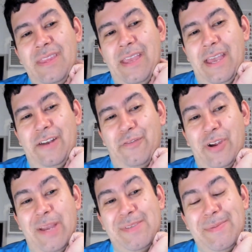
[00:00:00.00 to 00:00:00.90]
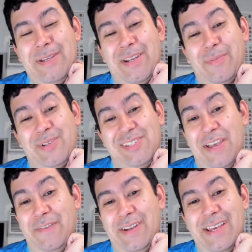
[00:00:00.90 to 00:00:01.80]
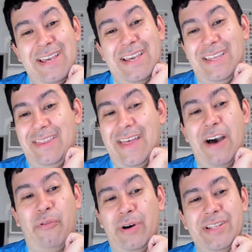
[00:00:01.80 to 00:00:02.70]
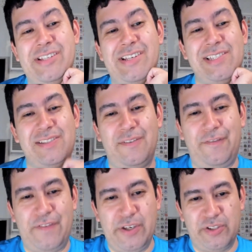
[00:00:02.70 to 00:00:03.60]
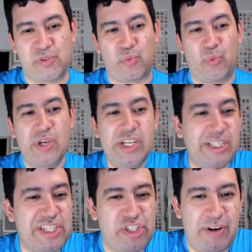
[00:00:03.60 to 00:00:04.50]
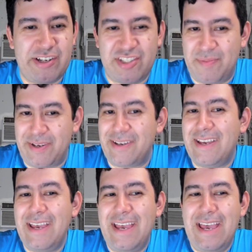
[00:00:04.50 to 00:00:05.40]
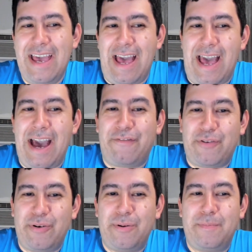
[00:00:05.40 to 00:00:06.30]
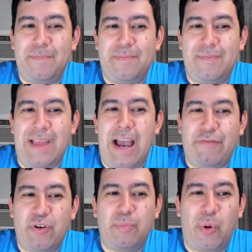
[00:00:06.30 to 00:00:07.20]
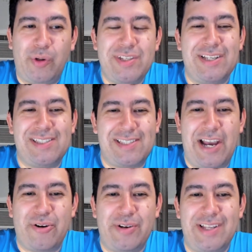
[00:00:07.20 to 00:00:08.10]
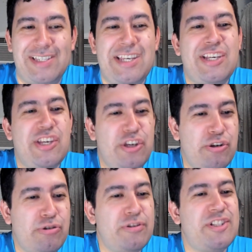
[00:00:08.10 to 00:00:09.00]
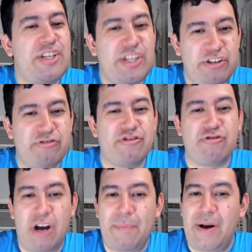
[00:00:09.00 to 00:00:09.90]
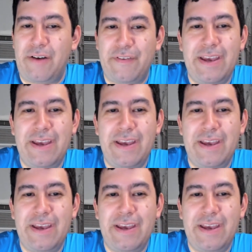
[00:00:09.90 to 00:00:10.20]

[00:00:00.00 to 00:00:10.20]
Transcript: And for him to be number seven, that one just feels really strange to me. After Boldy and Sider, it's a huge drop-off.